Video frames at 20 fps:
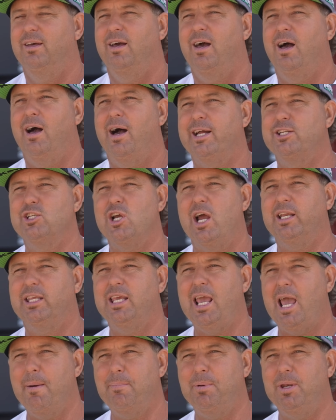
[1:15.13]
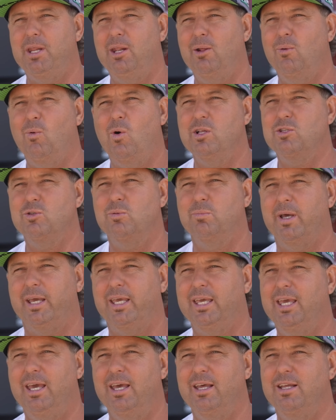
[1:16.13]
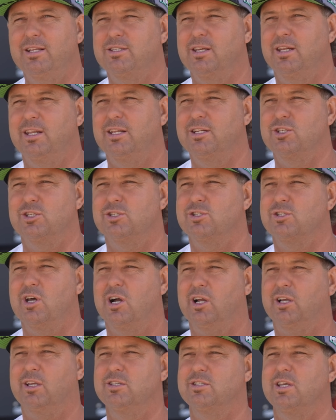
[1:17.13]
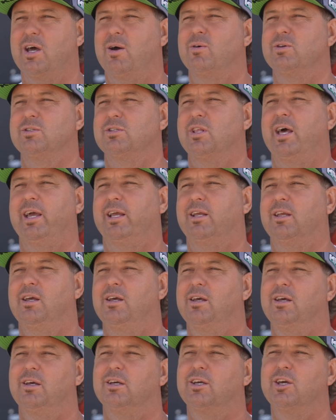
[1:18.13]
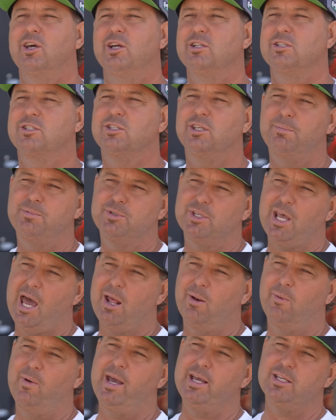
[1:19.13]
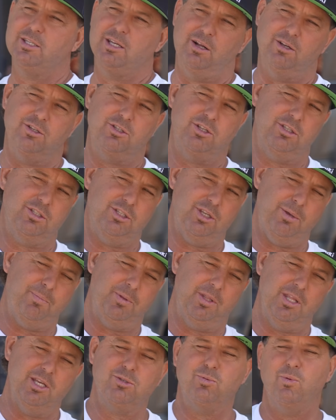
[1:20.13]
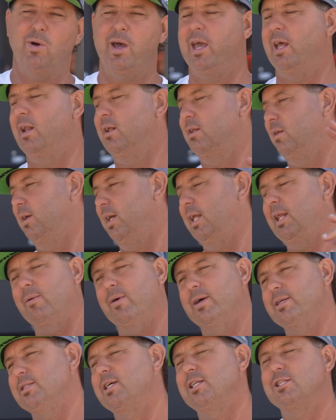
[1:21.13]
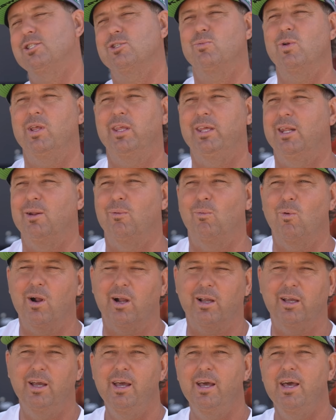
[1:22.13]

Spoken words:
I tried camping in it once with my kids, and it just sucked because I was like, couldn't sleep sideways, and I was sleeping this way, and anyways, it just really didn't work.